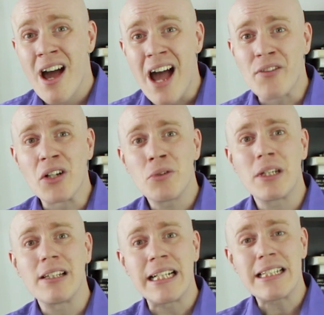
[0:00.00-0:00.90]
I've
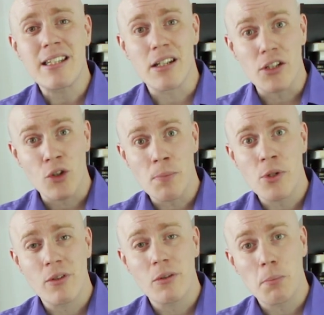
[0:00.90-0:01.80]
included links in the
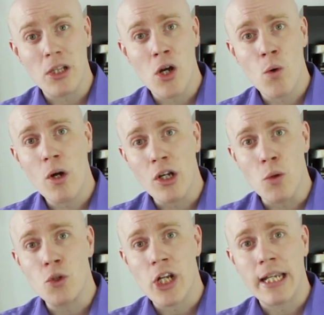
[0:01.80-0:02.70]
description below,
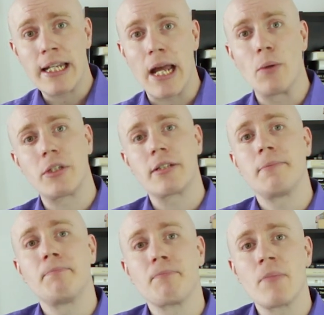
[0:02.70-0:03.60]
go check it out.
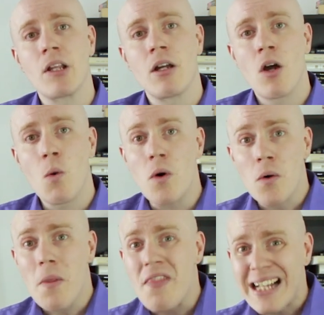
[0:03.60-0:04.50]

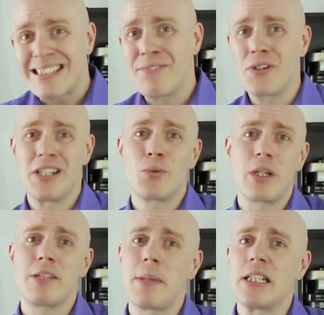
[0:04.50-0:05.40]
Well, that's it for this
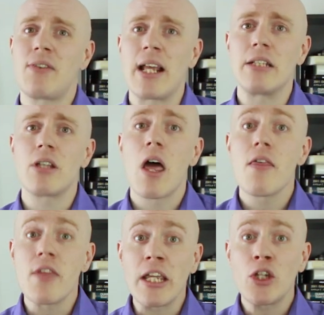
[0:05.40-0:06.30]
week, space fans.
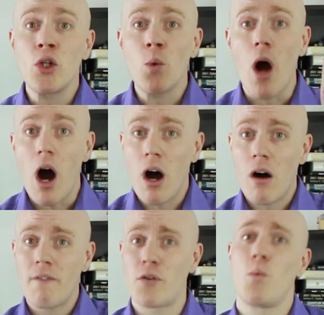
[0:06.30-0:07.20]
Thank you
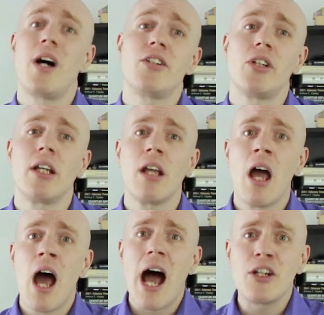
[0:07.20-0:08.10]
all for watching.
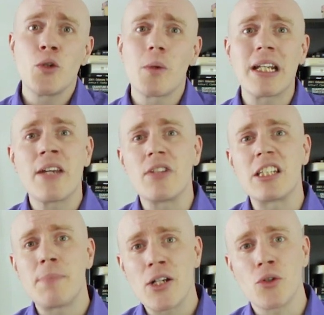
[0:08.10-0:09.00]
I do want to give a
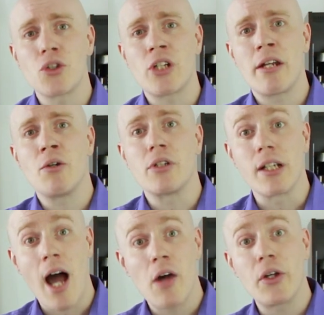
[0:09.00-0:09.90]
special shout out to
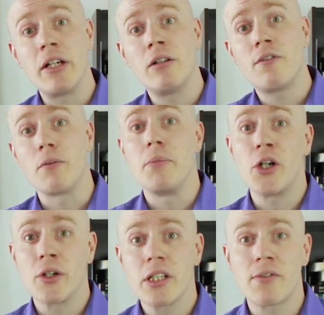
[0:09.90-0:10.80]
Kyle Hill from
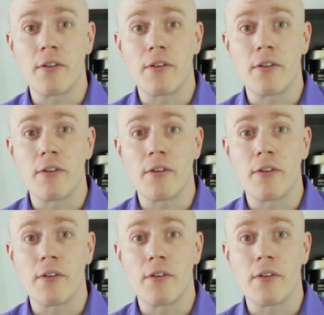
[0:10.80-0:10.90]
Nerdist